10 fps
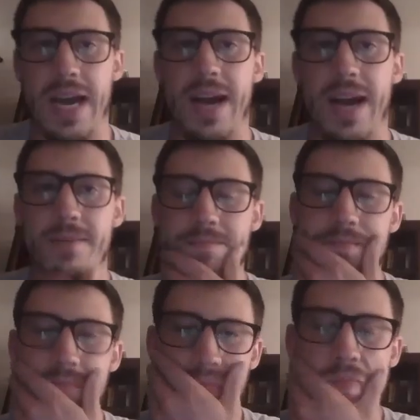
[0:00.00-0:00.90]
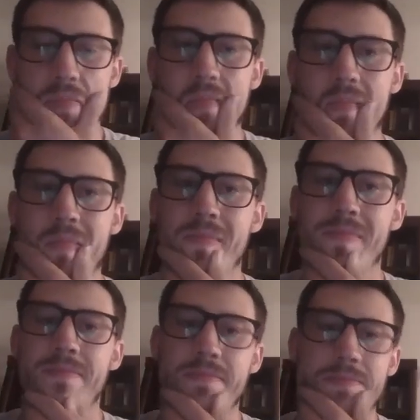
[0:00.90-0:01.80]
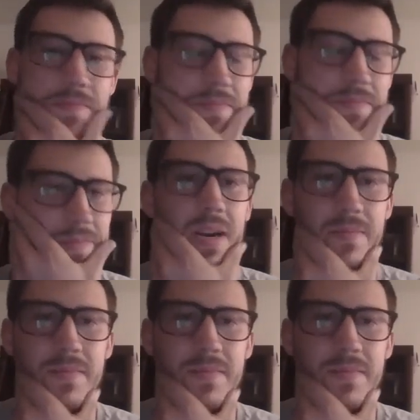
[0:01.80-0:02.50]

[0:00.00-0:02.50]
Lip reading: maybe how to coach them better. And